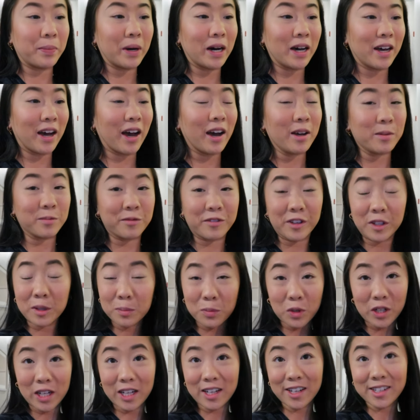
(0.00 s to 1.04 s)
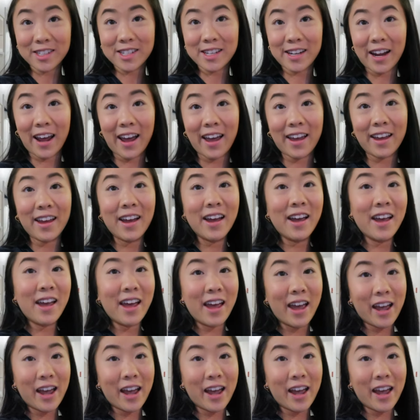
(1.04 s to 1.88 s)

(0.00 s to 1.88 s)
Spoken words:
but I'm feeling pretty good today